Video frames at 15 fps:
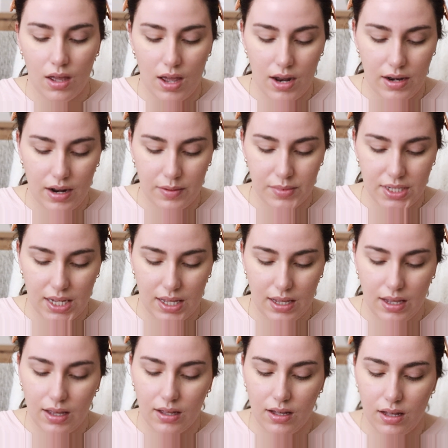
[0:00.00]
and I'm
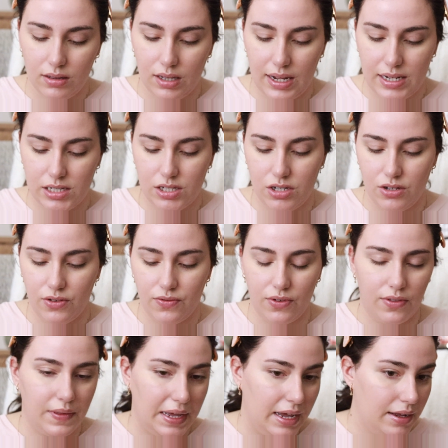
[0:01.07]
taking Light 2
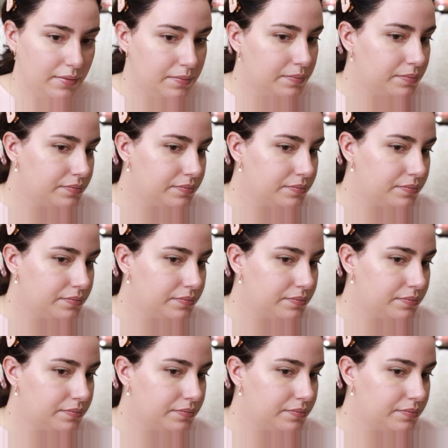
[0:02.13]
for that.